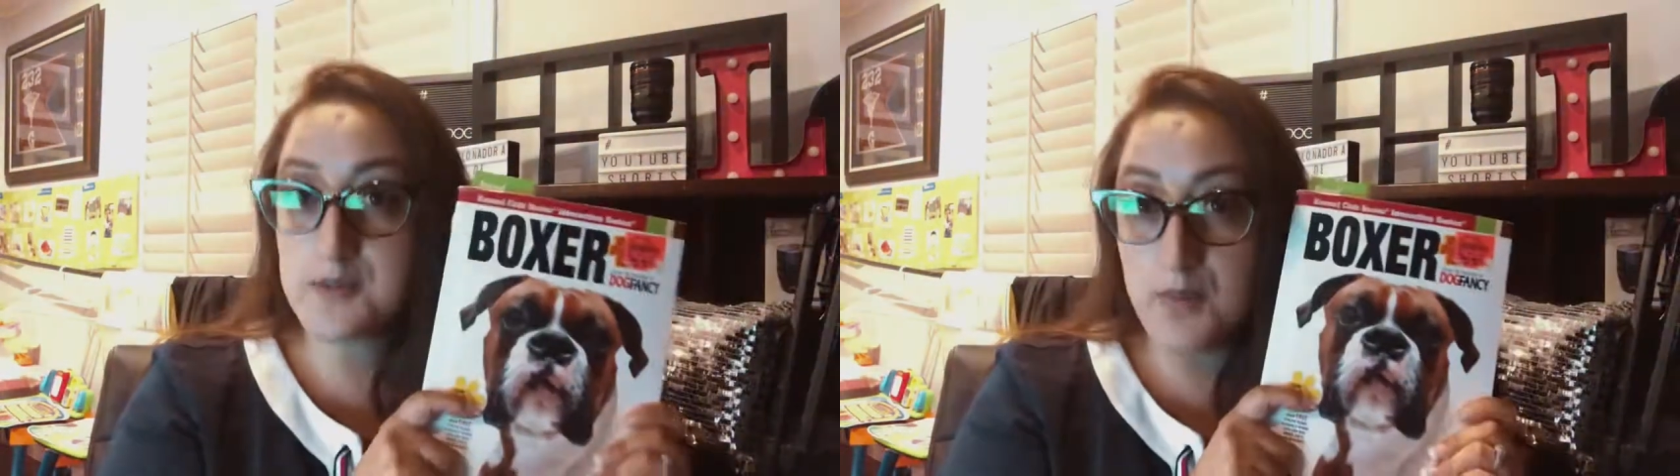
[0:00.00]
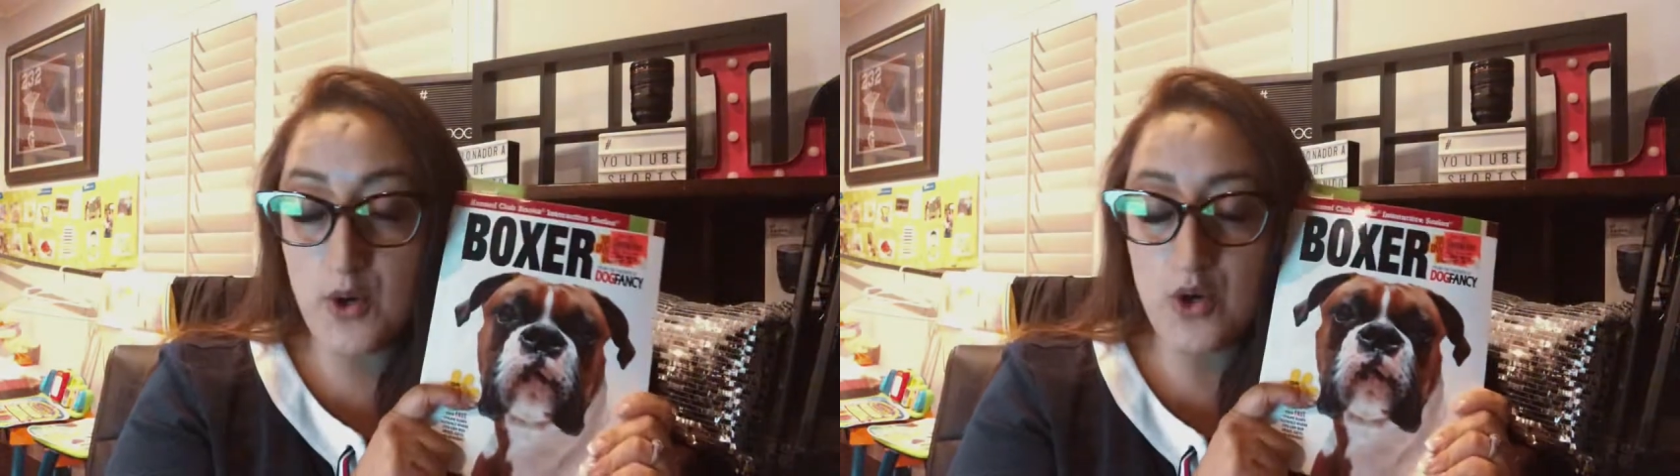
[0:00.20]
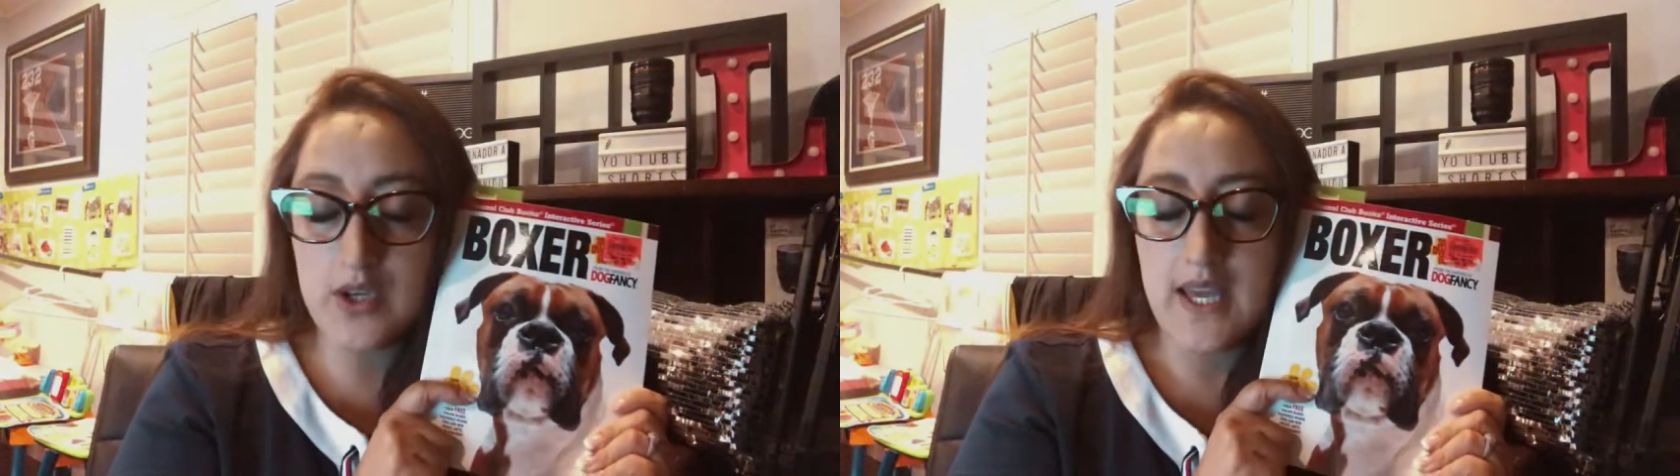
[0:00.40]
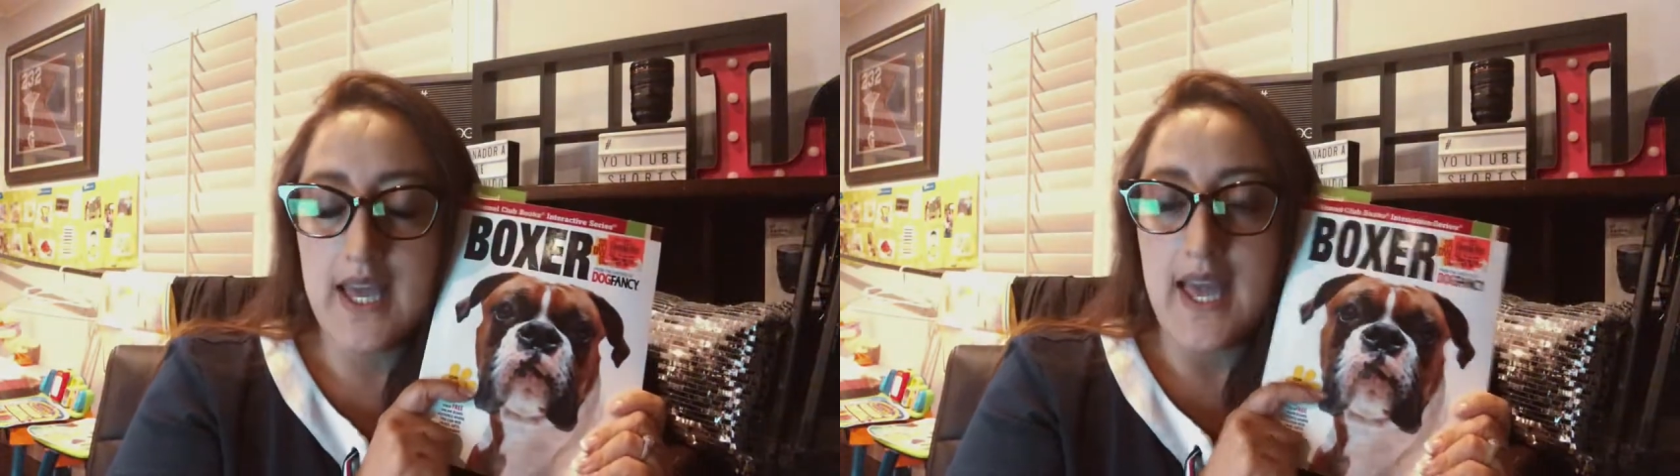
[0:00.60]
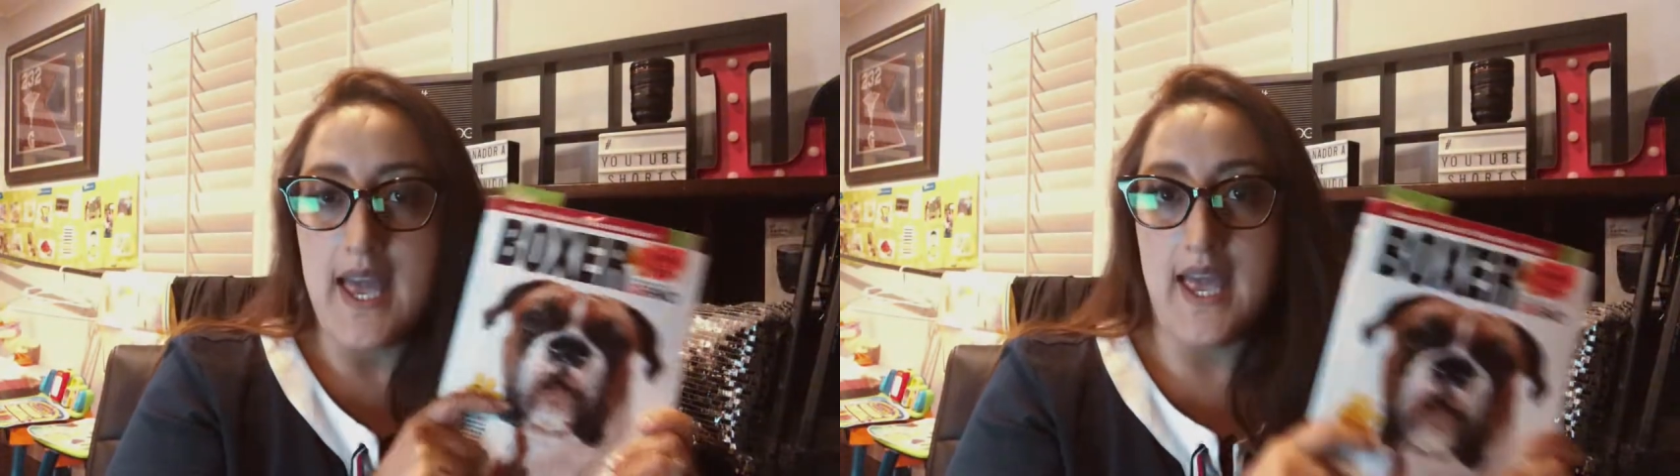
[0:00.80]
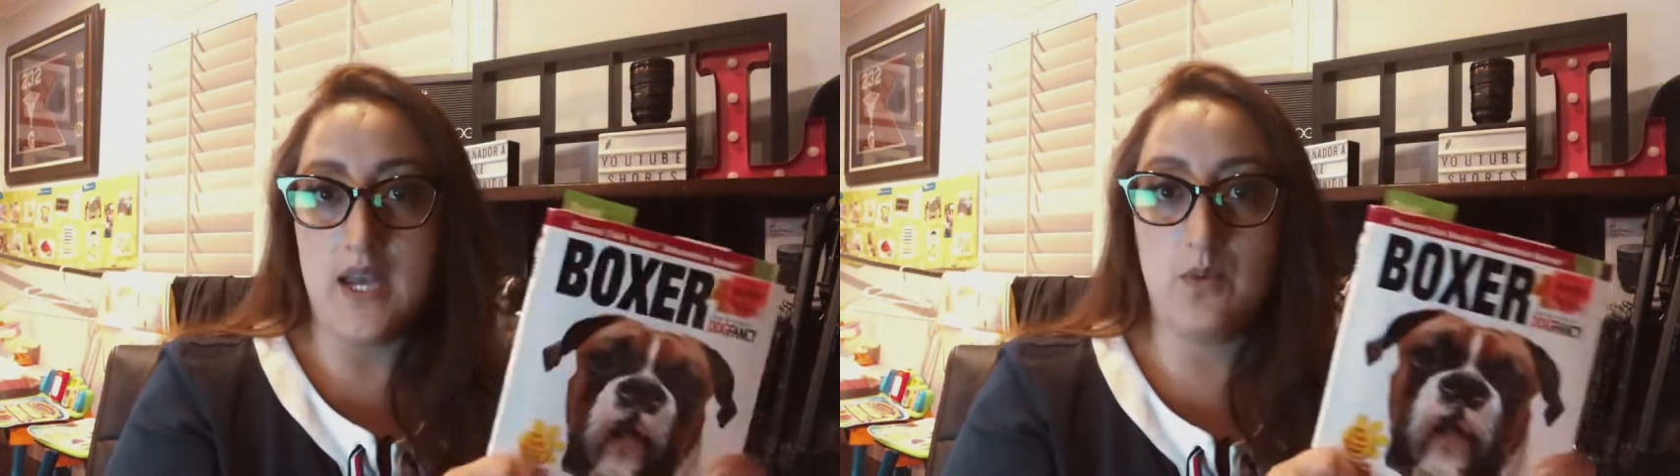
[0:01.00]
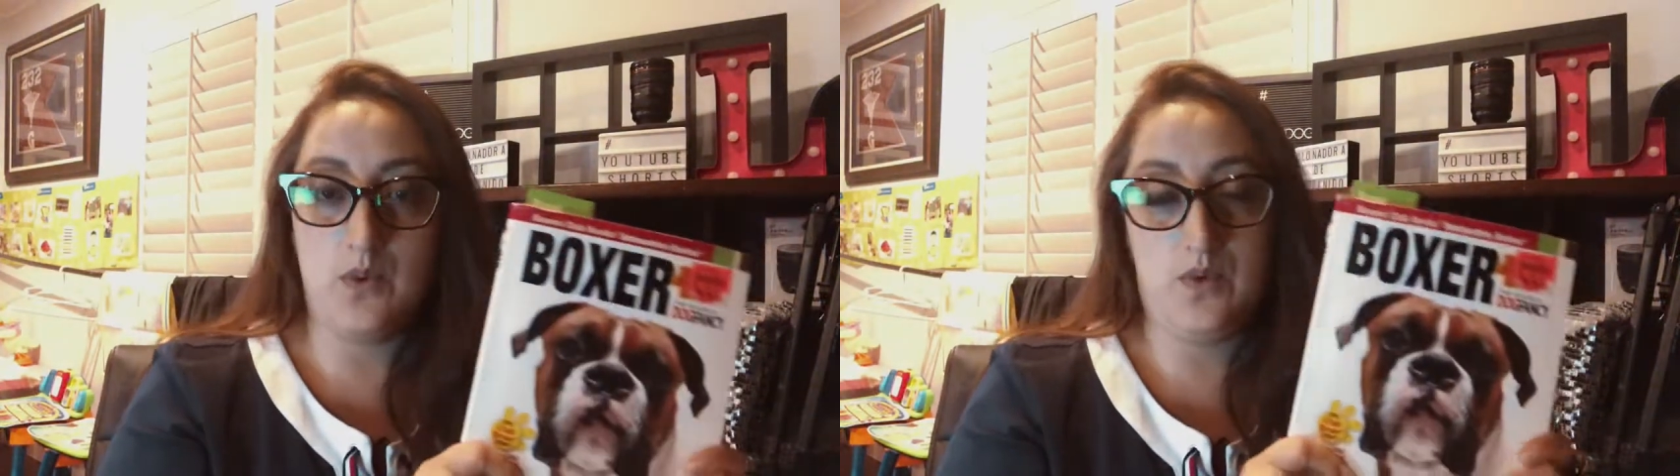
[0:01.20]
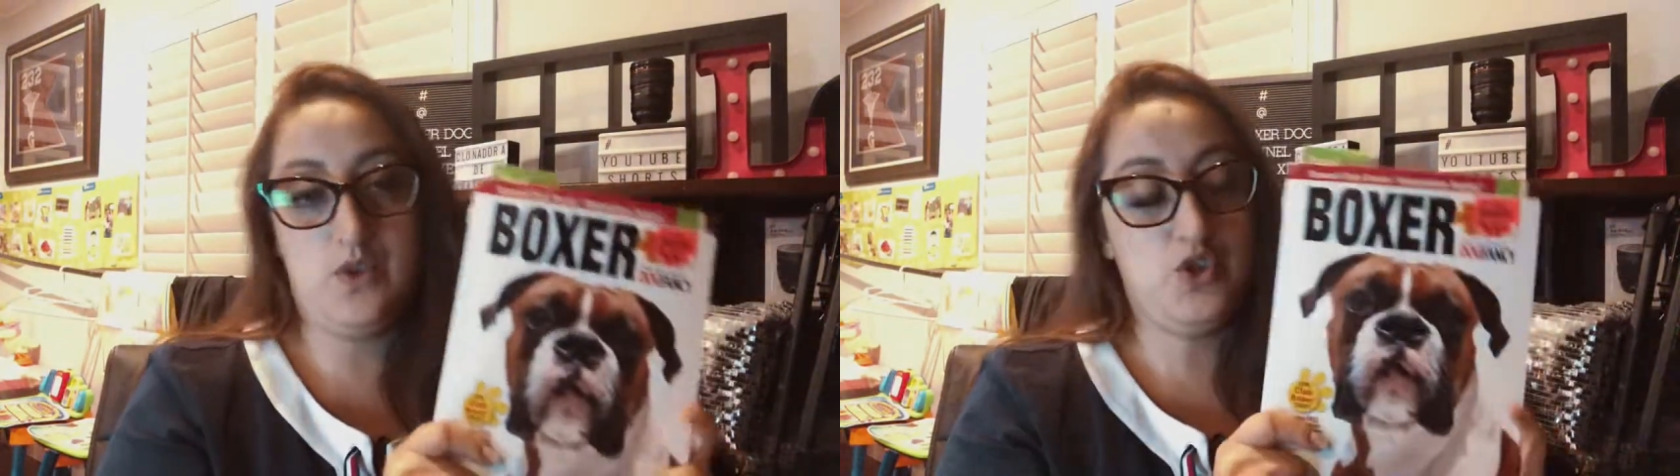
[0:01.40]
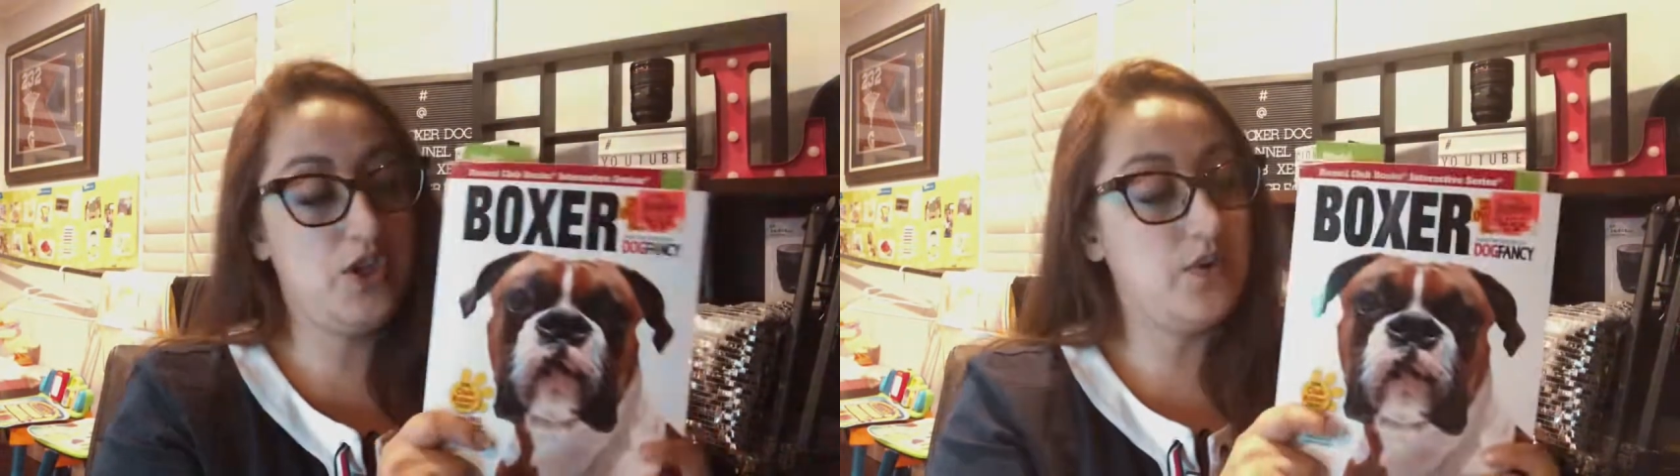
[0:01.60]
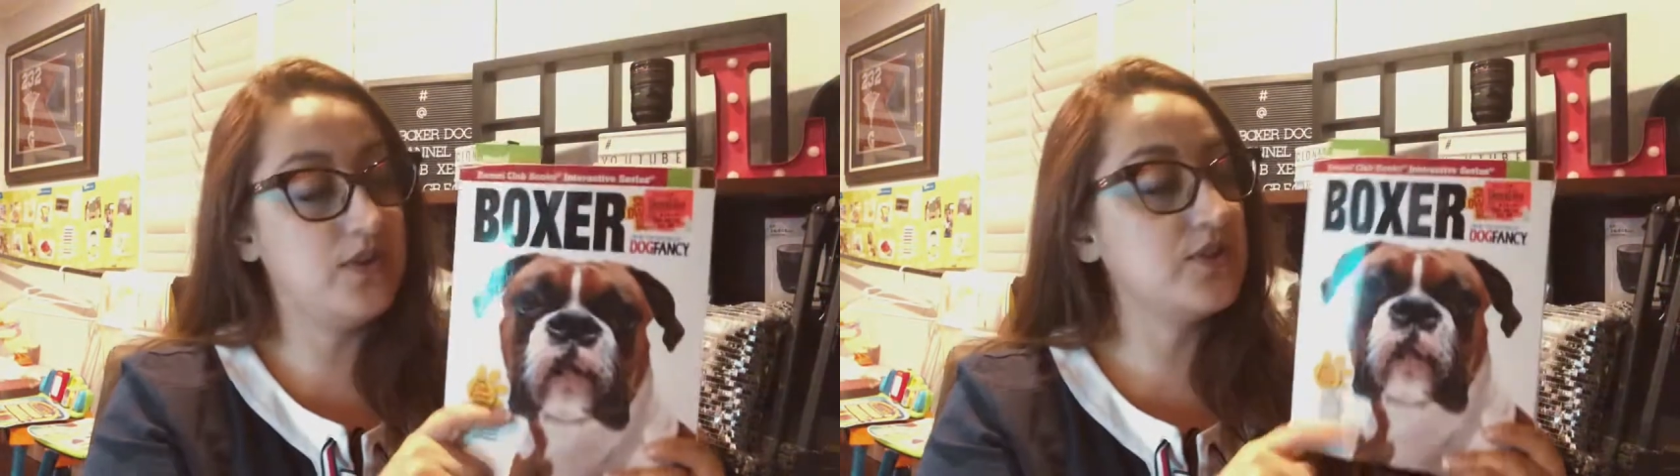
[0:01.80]
book and we wanna
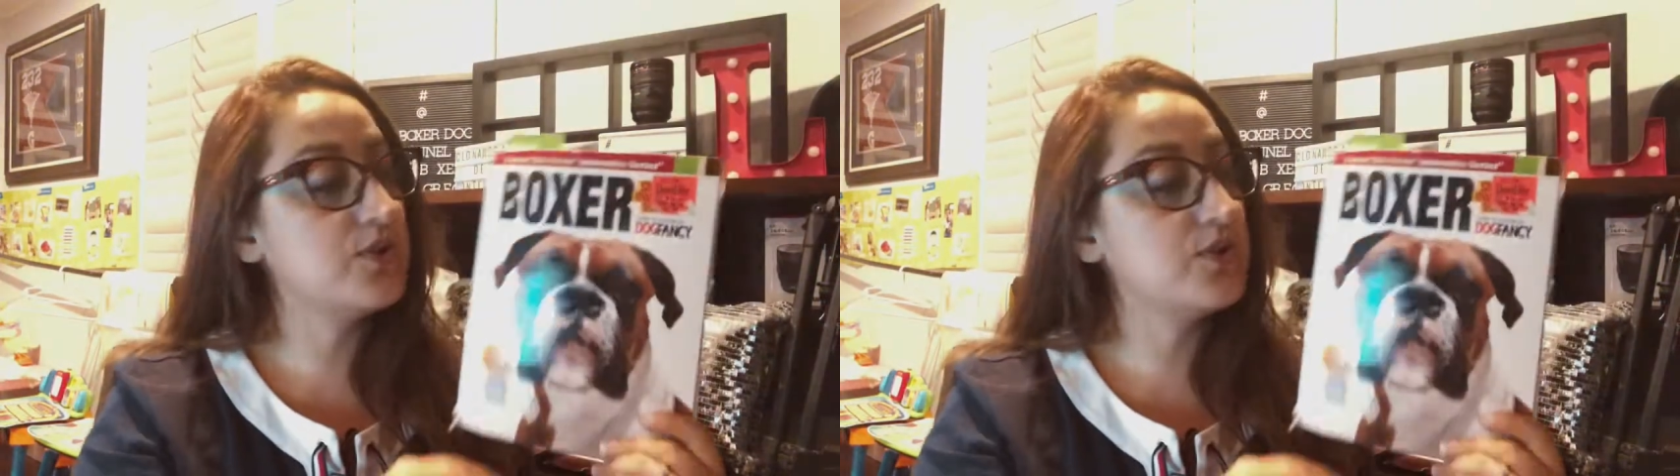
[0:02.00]
share it